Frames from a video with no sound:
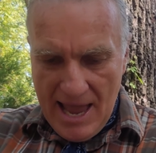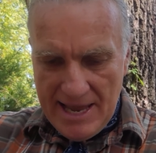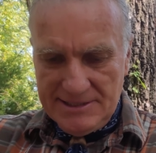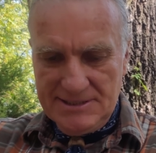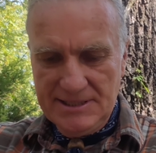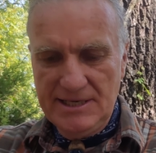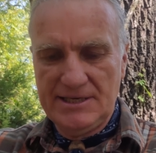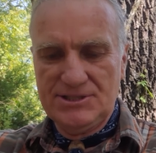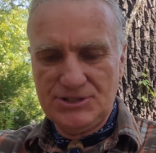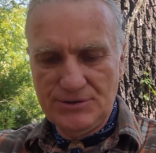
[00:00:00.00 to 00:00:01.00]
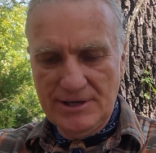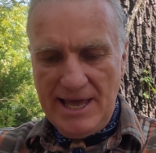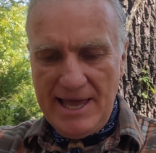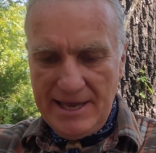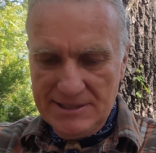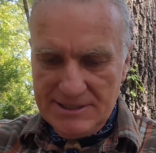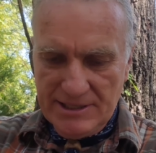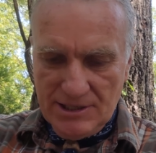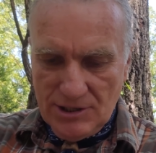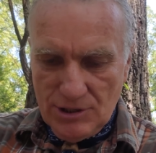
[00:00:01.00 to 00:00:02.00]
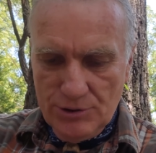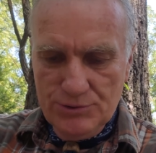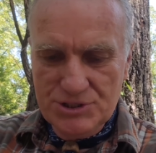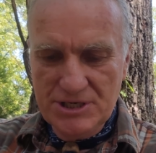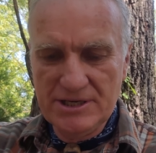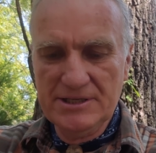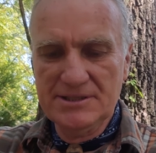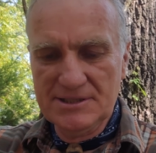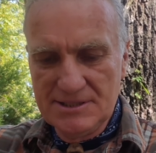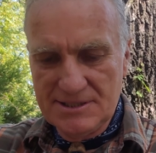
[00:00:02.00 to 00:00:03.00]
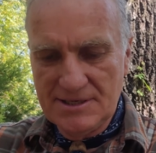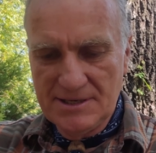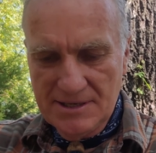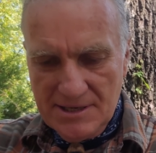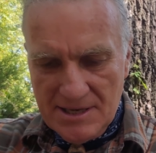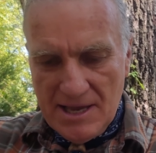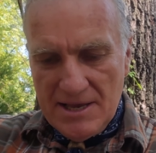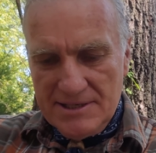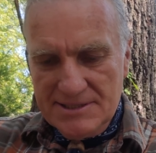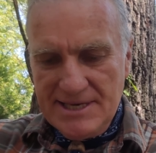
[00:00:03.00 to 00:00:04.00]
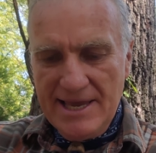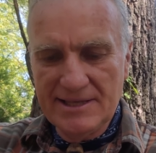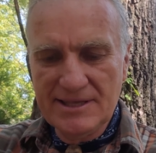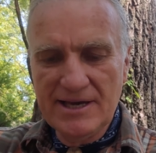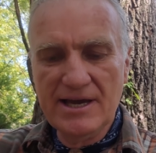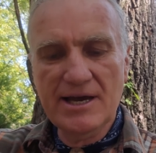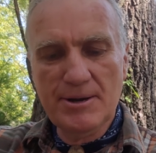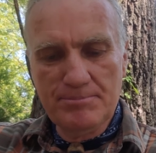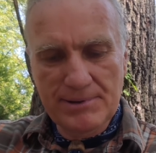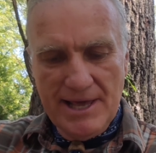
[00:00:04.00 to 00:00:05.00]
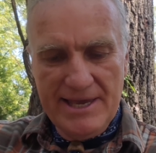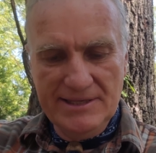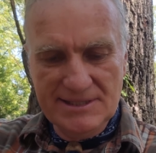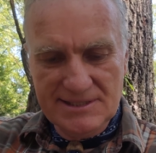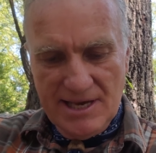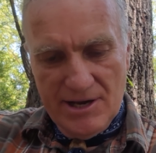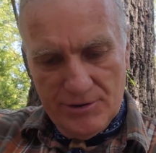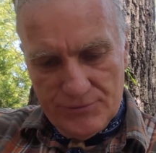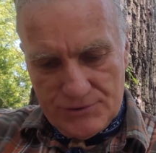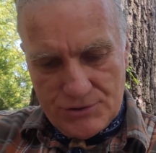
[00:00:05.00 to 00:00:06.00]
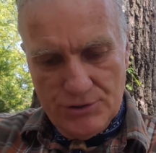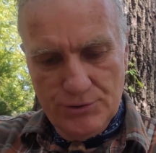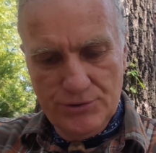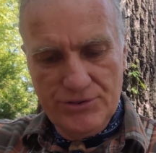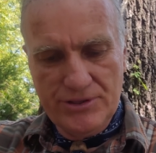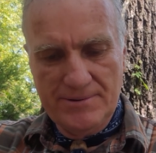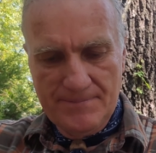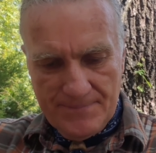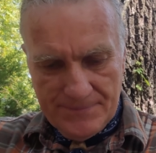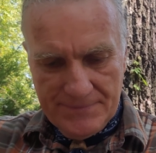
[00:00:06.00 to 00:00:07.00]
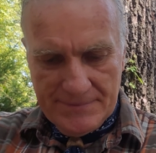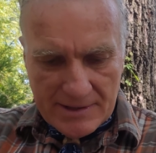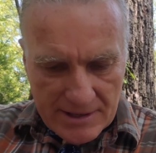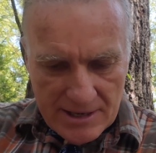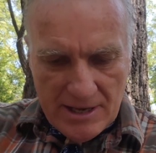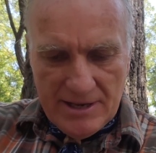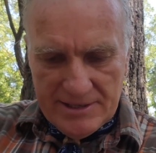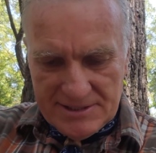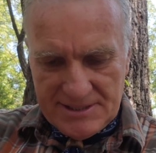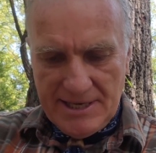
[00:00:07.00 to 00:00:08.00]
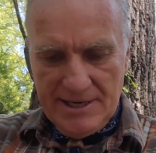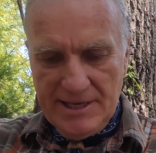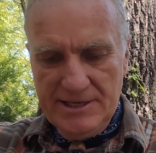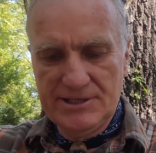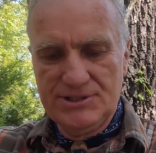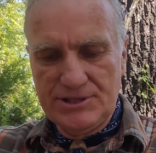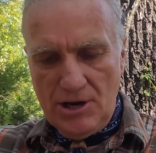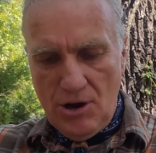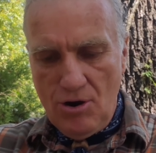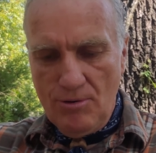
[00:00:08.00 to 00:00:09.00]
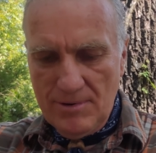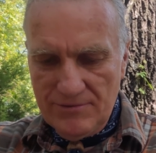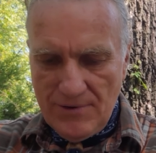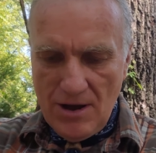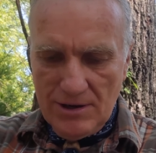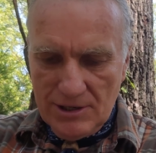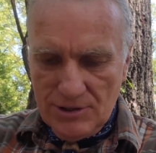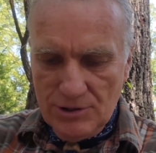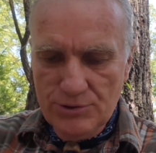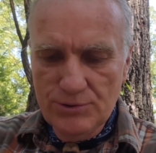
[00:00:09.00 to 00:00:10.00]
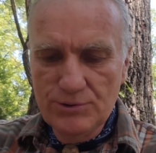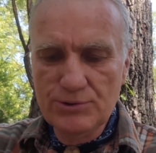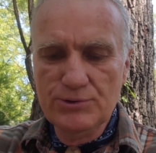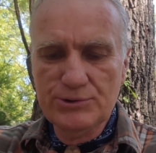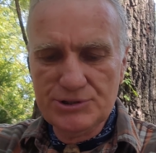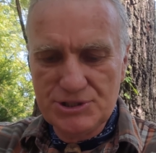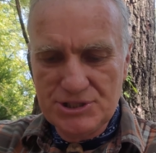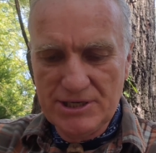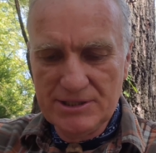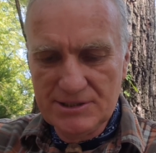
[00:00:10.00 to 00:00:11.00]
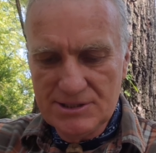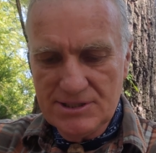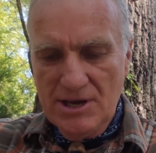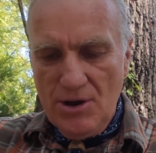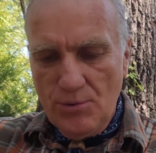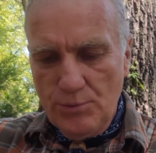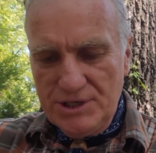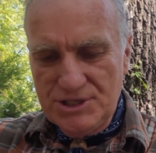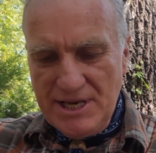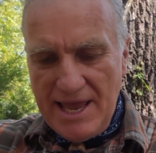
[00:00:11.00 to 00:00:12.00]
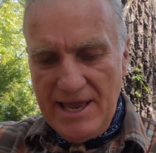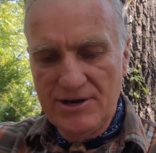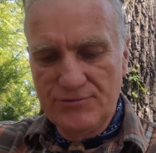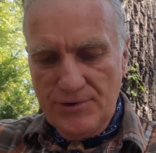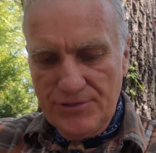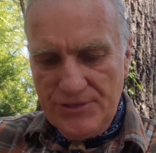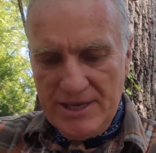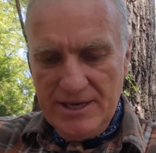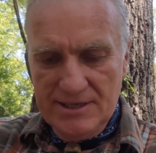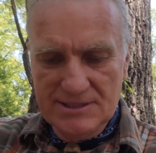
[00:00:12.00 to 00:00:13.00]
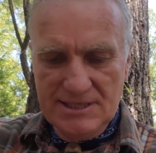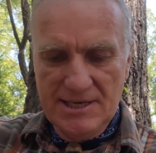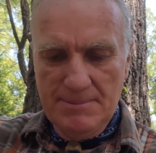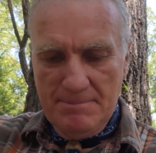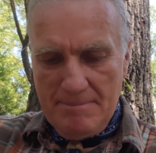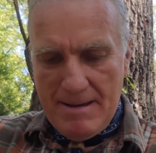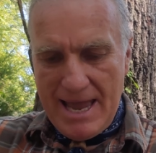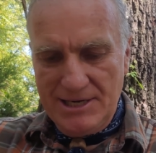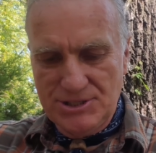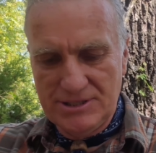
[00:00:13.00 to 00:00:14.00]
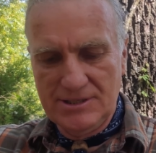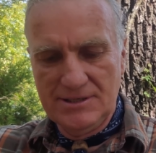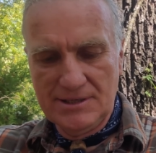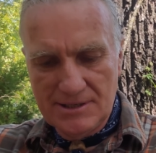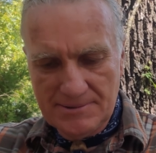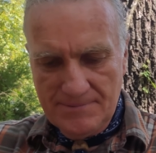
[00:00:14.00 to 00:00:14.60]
and seeks to let illusions take the place of truth. Sin is the home of all illusions, which stand for things imagined